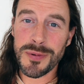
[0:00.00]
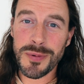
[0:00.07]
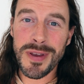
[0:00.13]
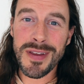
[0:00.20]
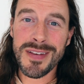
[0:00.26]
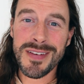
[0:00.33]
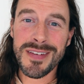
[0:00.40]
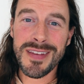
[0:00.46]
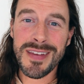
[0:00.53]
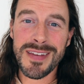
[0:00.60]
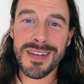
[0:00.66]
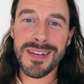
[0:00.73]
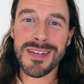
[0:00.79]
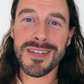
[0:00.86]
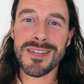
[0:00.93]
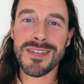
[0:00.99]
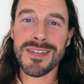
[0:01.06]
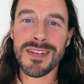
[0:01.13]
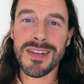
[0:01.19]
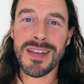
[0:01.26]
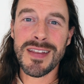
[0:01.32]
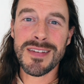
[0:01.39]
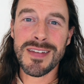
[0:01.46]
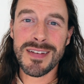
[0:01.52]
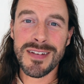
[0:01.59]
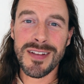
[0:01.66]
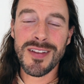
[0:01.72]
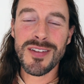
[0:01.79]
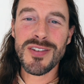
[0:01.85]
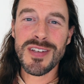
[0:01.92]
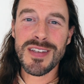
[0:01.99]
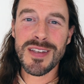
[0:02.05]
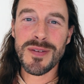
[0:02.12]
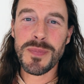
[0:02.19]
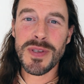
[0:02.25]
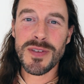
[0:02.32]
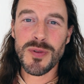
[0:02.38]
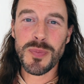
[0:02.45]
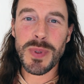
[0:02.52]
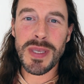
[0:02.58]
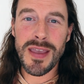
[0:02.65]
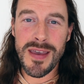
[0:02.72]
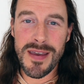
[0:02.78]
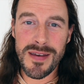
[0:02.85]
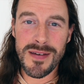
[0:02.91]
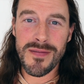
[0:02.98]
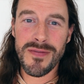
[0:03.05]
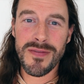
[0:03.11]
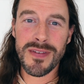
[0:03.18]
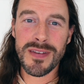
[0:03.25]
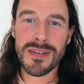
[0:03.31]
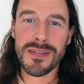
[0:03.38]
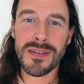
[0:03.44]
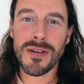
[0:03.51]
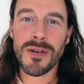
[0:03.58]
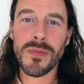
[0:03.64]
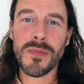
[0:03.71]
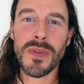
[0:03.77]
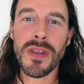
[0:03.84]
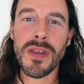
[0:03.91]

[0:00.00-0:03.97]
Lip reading: right? And technology can misbehave. So